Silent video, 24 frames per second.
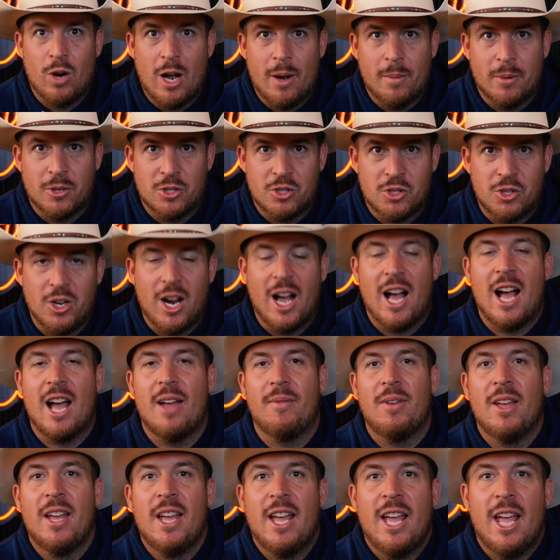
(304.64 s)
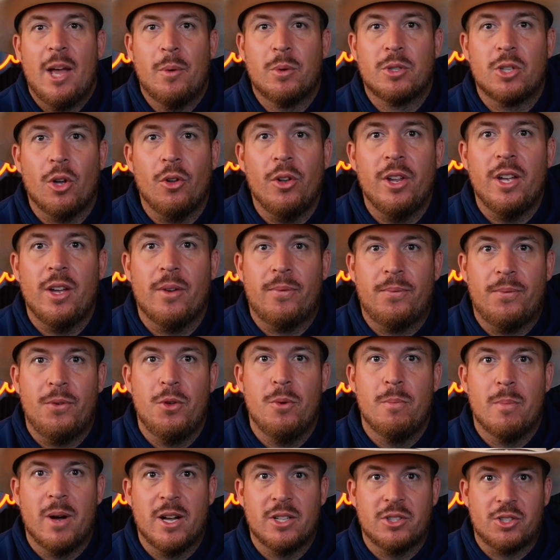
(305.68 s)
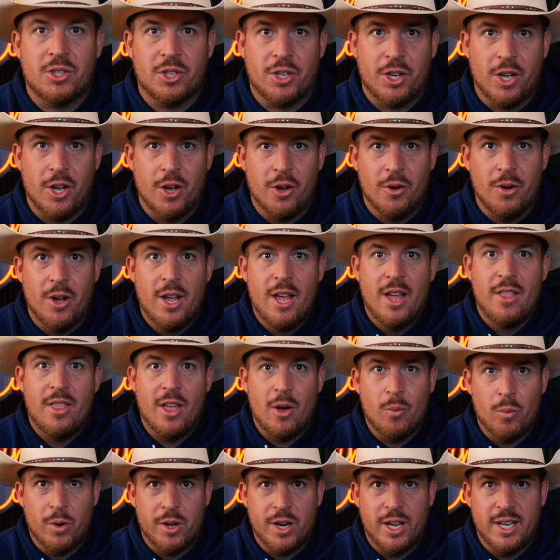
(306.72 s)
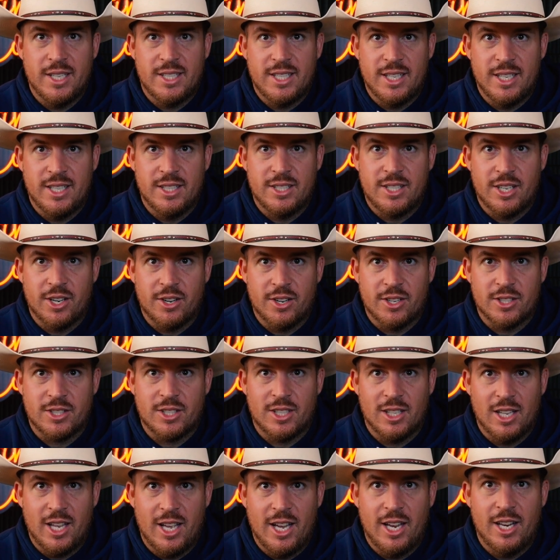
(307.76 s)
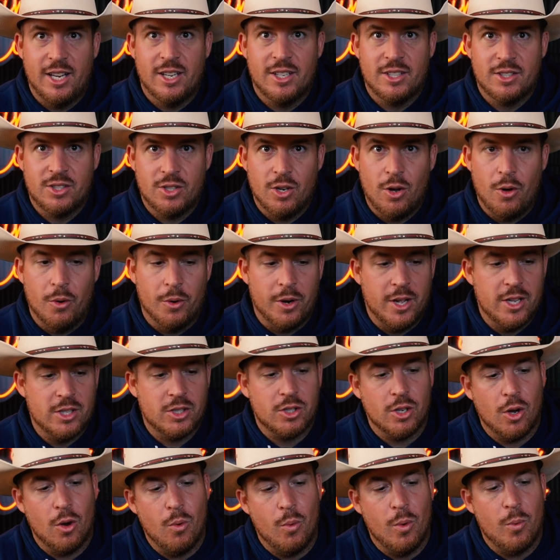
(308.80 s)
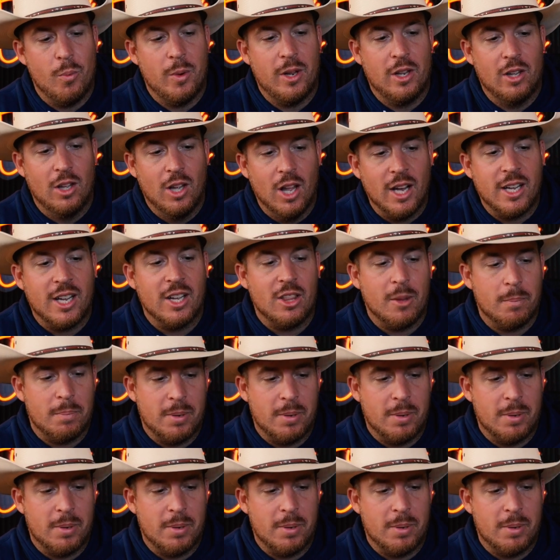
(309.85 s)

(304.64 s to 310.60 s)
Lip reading: Roberts Drive, it was only a few months ago that 118 Terrace Lane sold. And so when we look at the